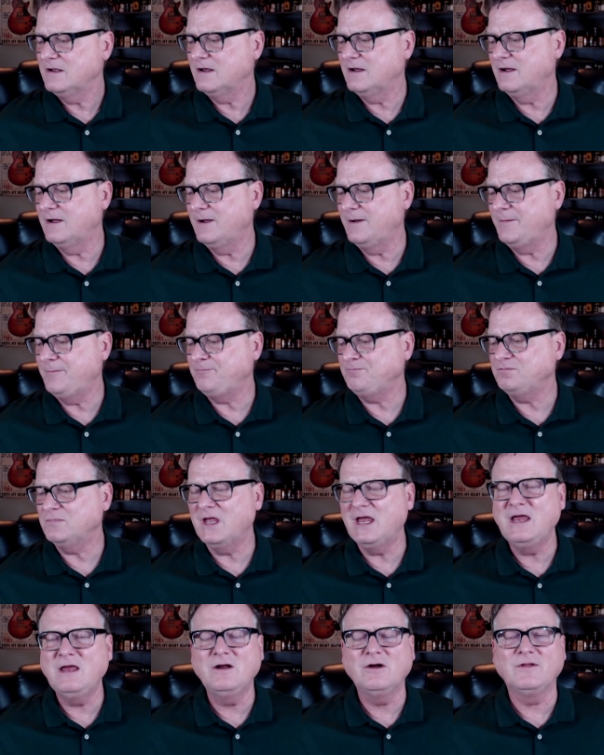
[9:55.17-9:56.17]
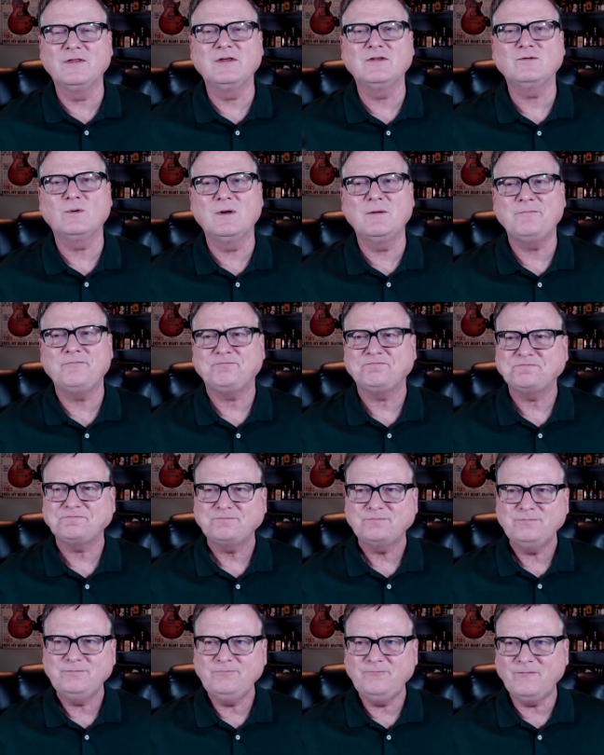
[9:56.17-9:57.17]
Heat on this one,
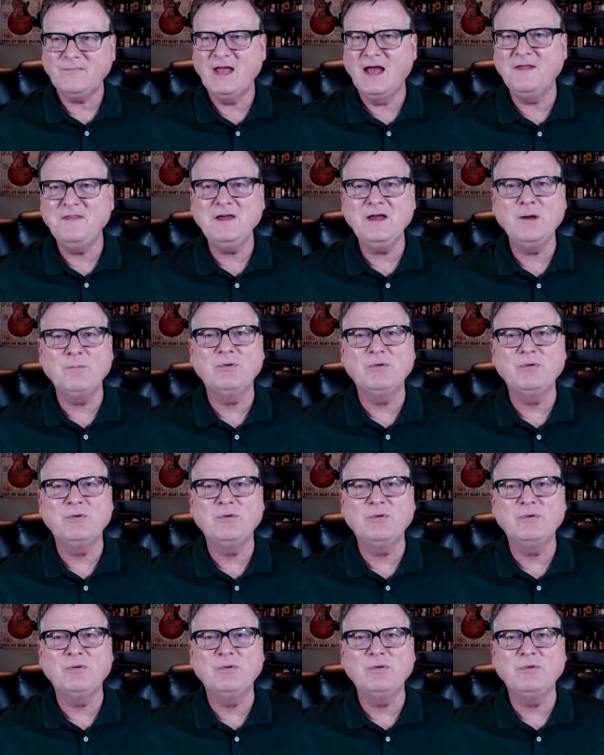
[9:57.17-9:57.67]
I think